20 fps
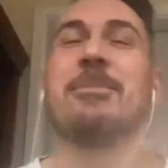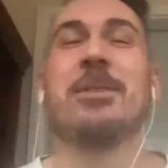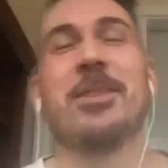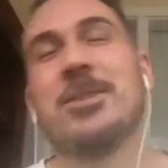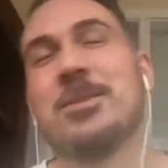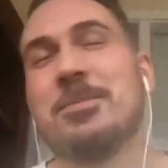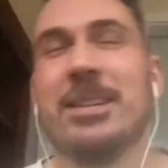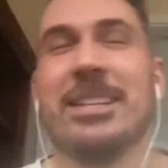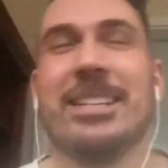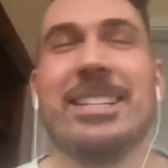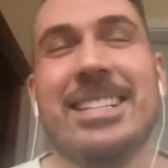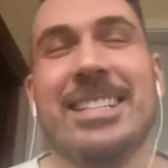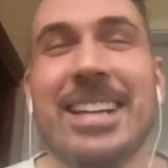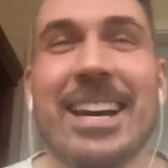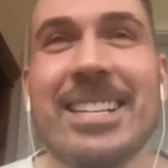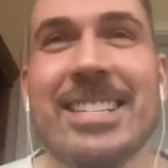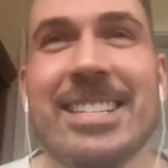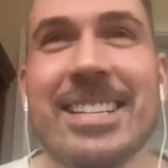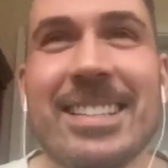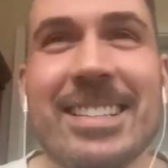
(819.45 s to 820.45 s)
it there's
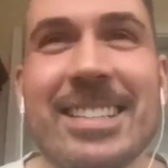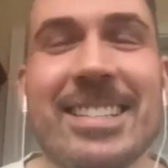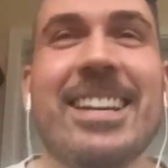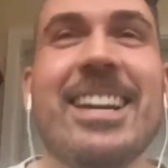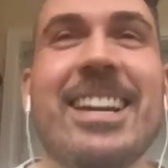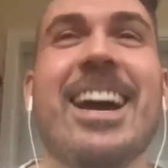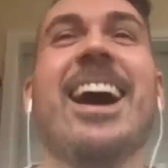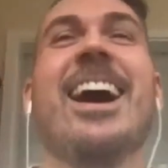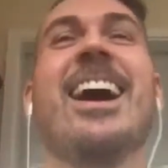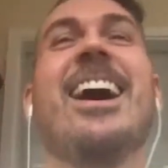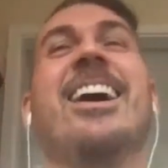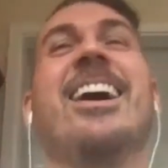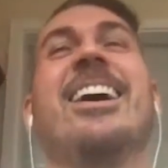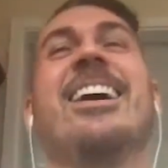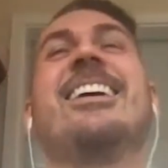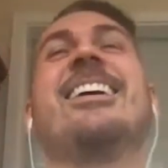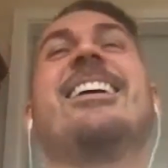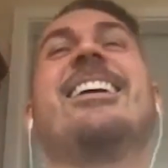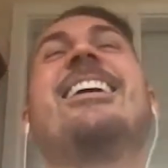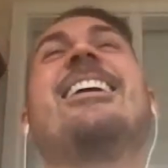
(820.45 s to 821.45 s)
dozens
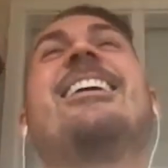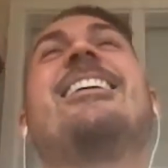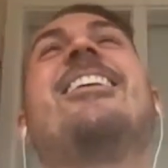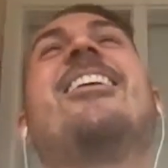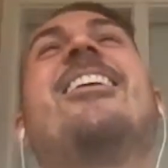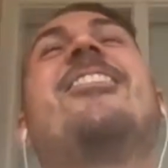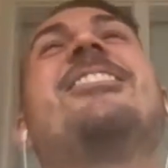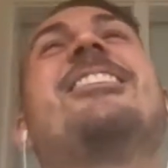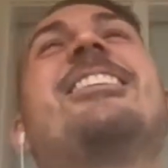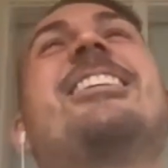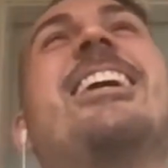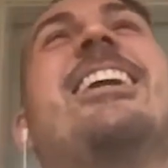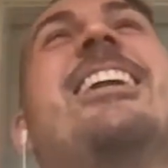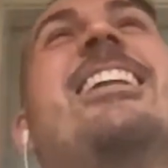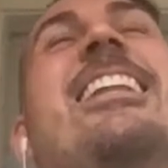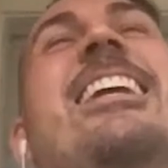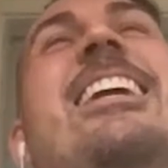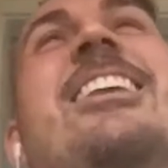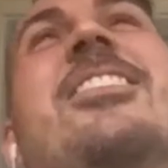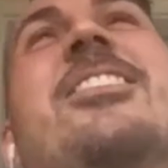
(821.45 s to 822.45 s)
uh no just kind of
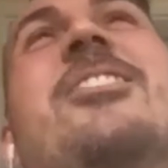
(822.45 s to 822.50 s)
like